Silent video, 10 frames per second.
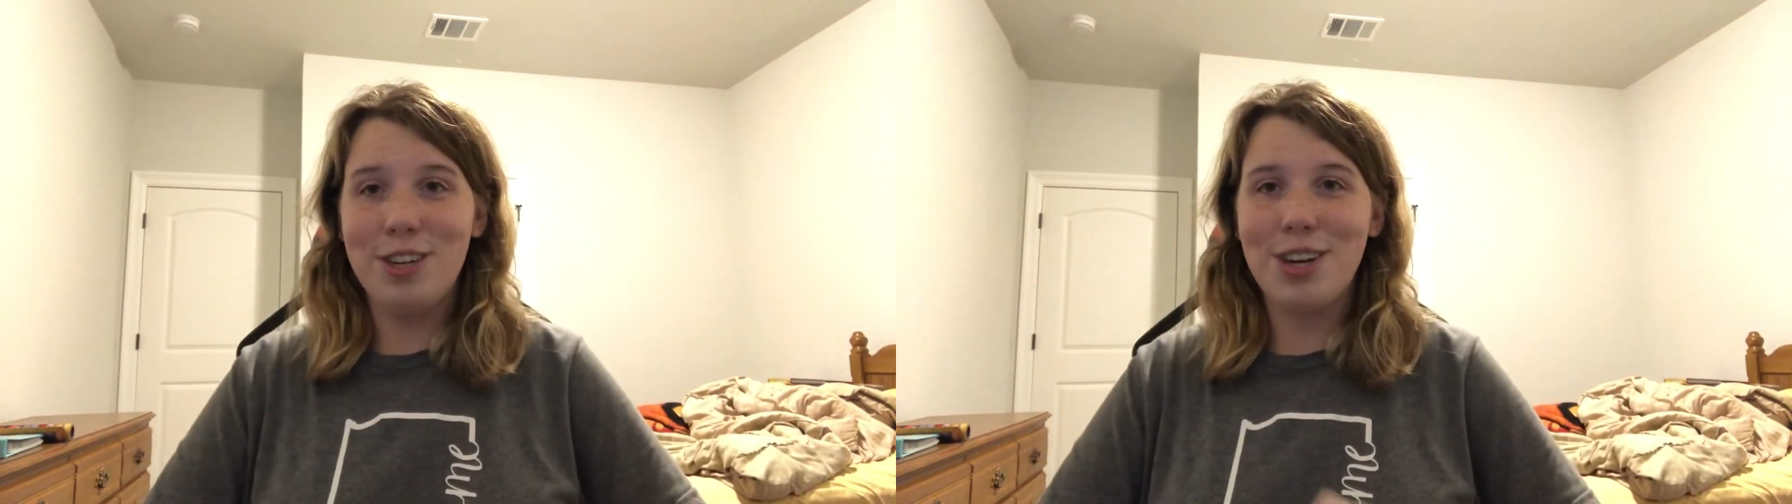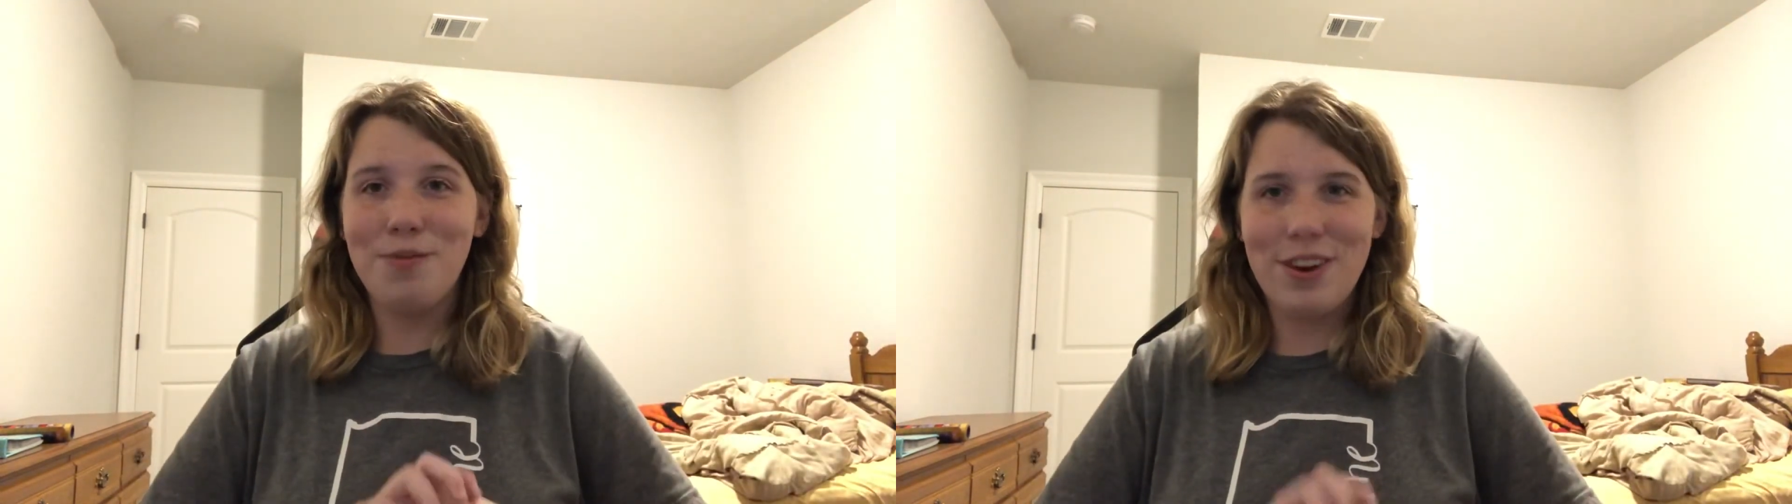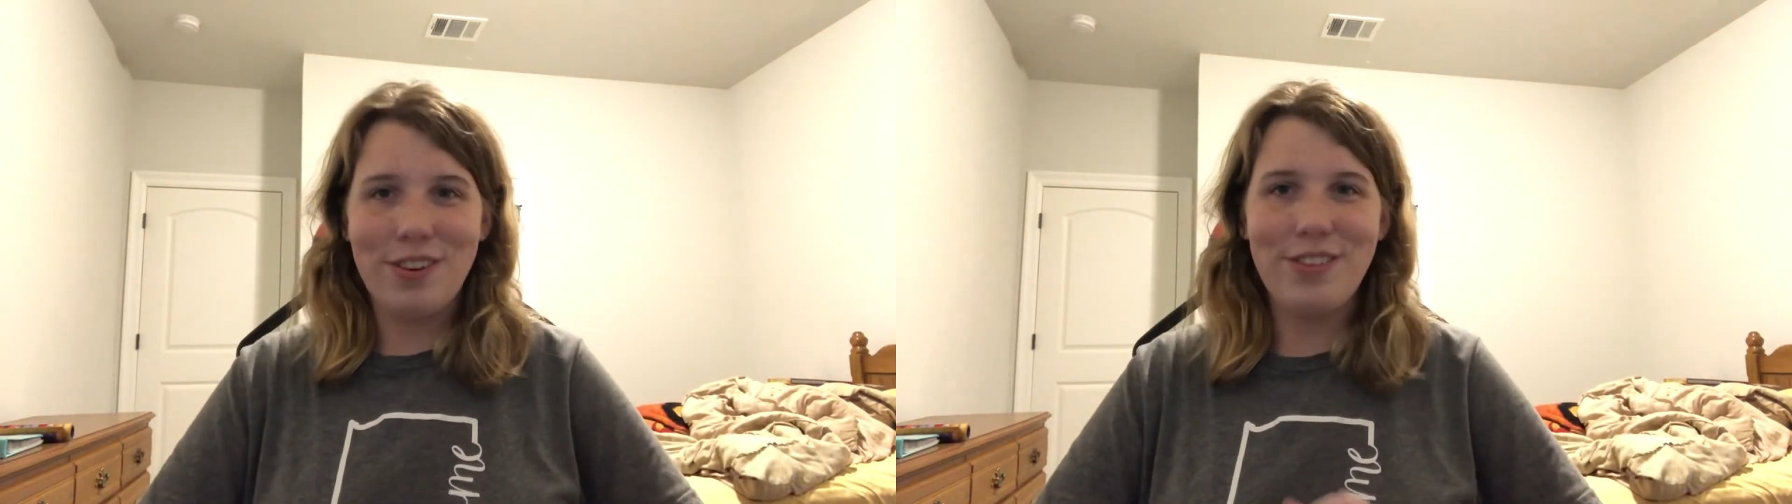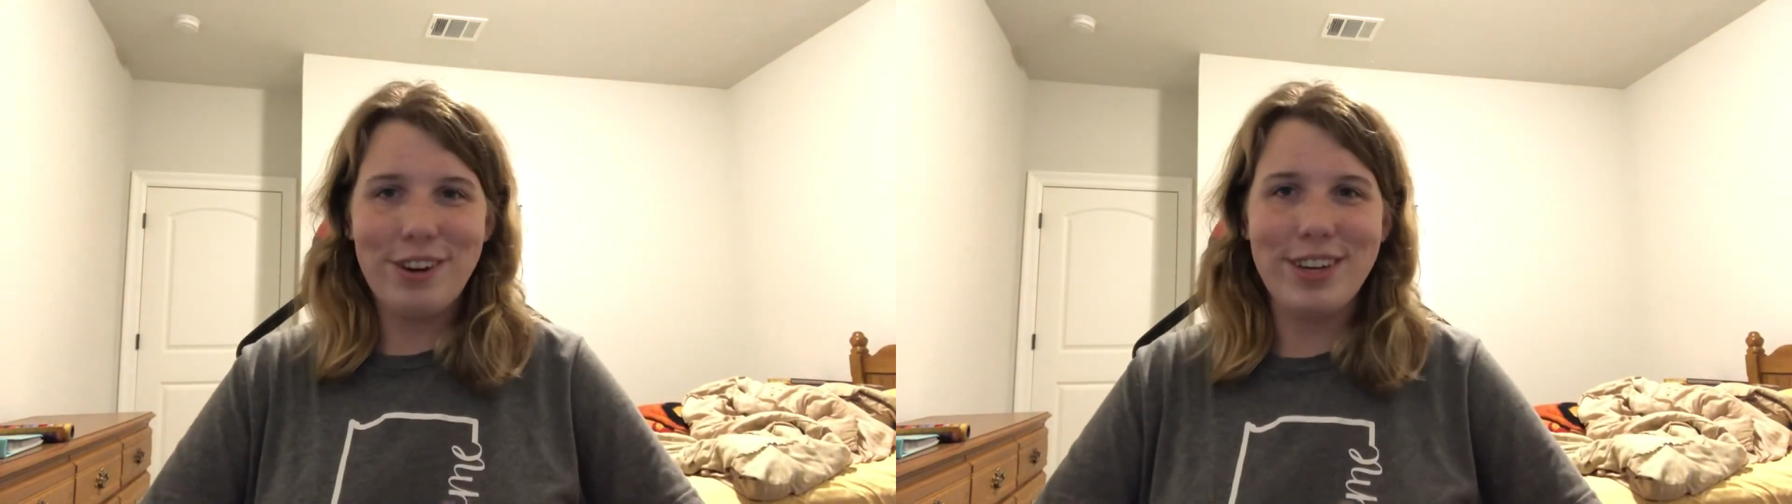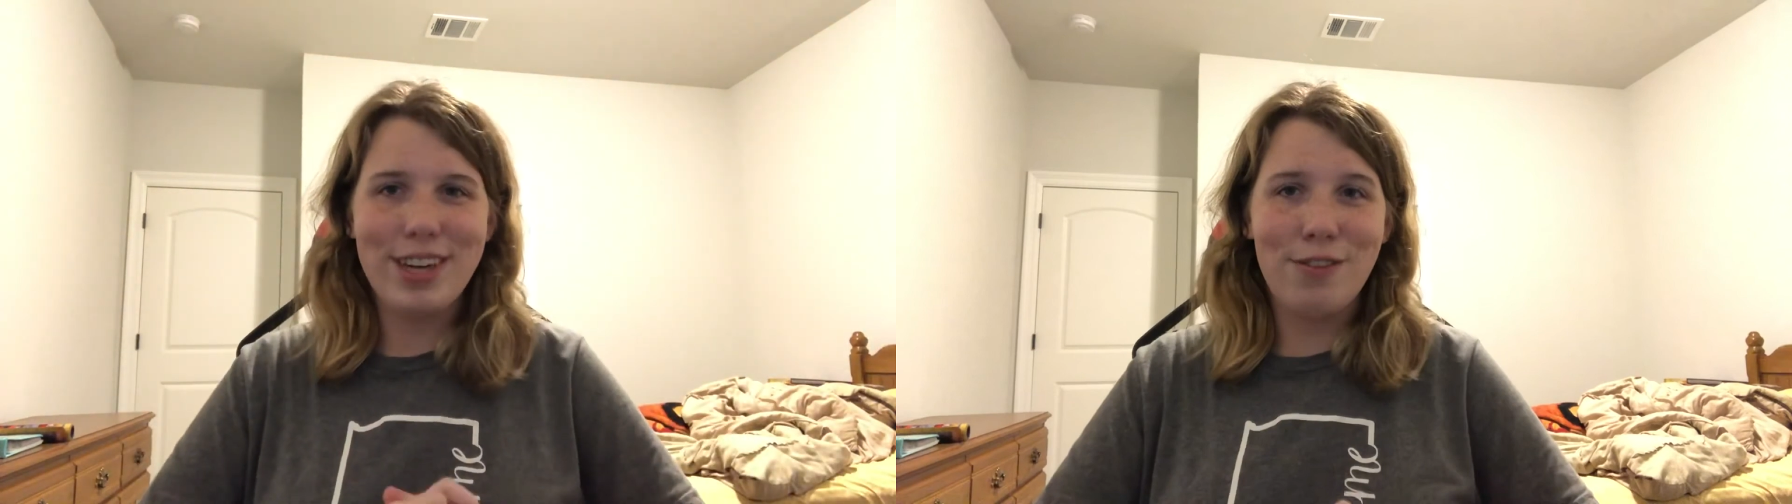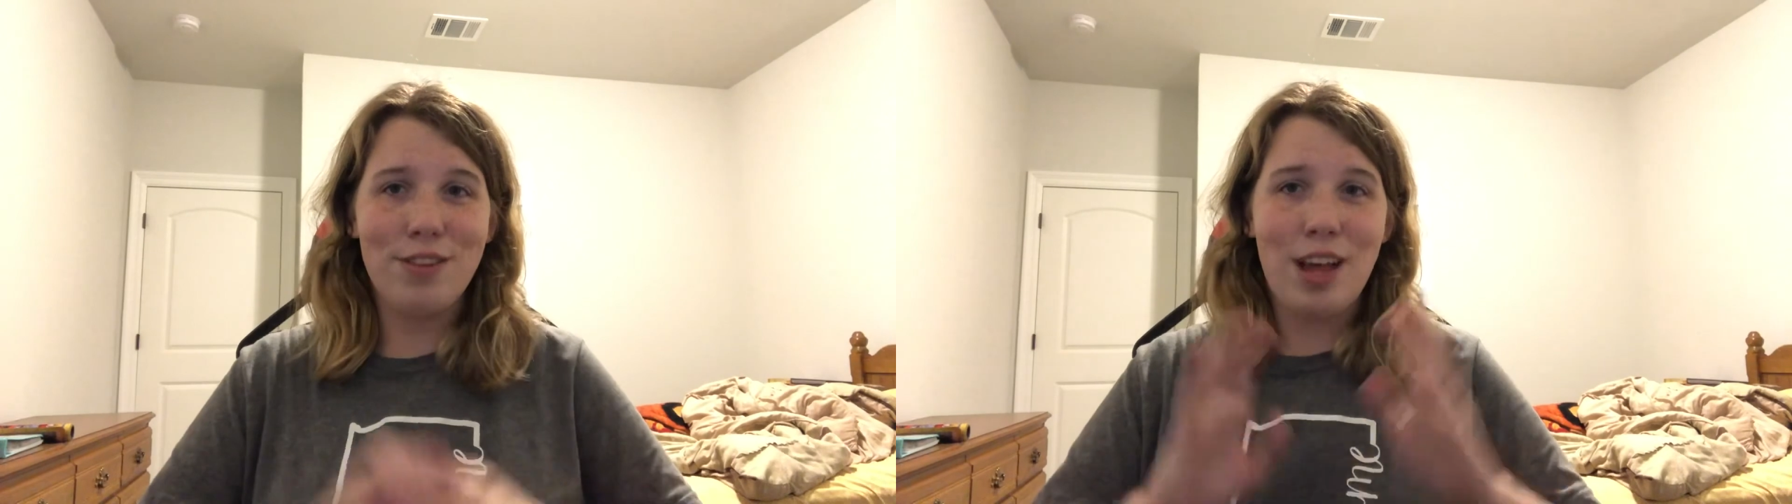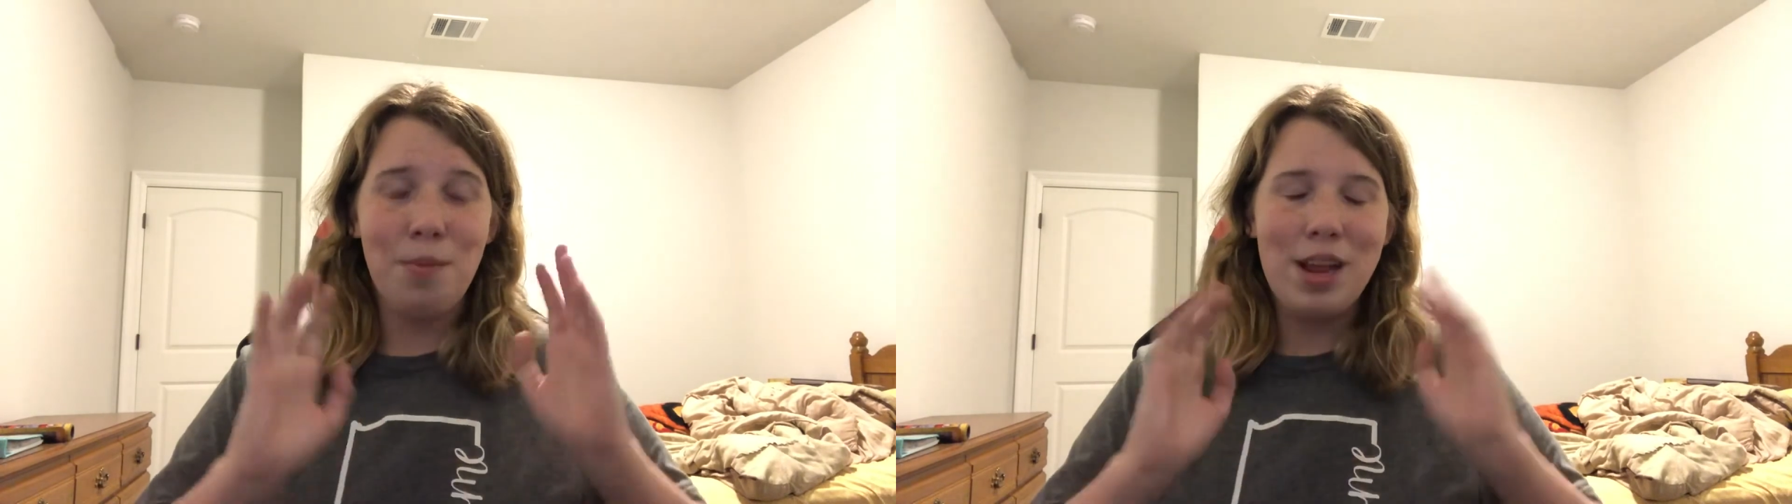which I'm very, very excited for that.